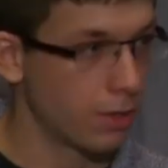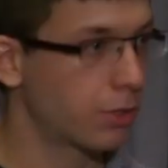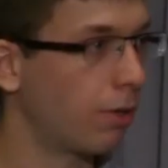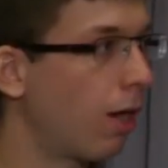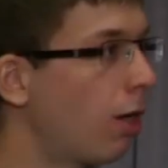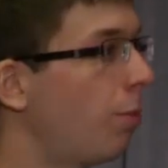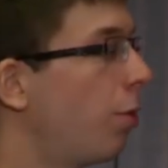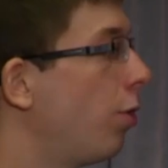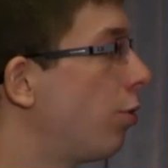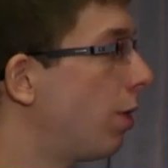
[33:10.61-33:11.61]
So our
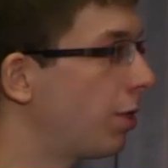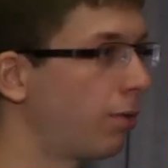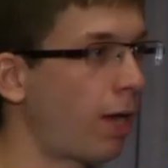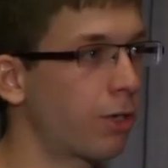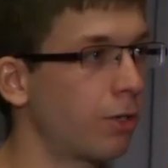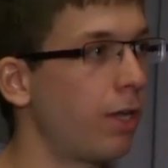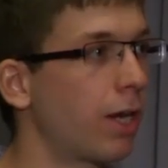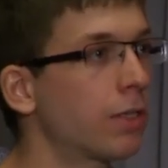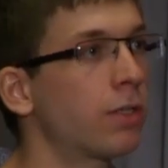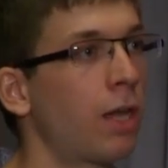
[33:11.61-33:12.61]
approach was to actually
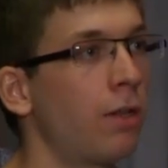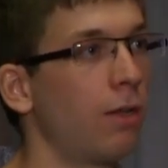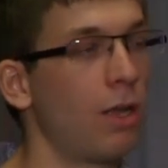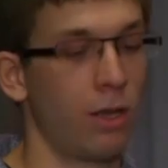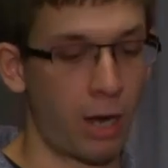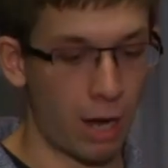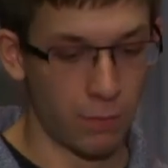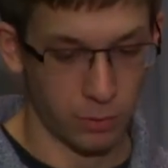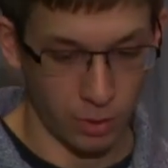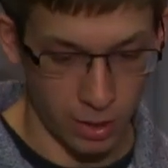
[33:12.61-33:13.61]
extend
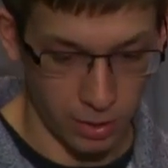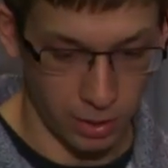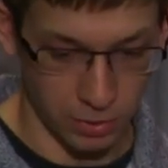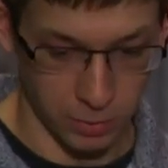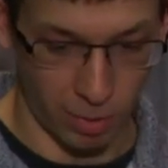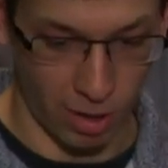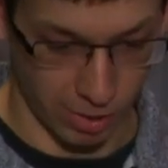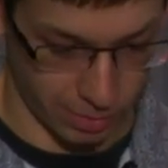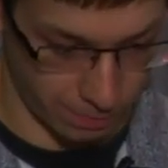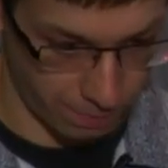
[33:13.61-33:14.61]
Hive to run it on Spark.